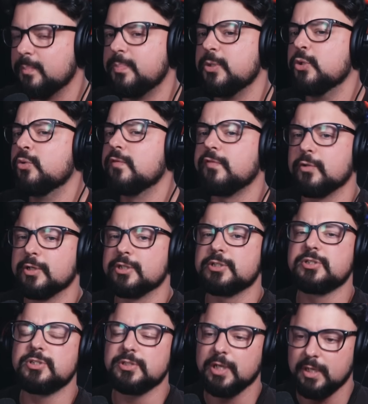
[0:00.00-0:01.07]
beautiful or
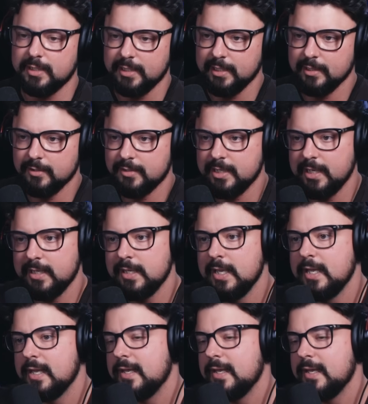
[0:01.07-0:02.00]
stunning, okay?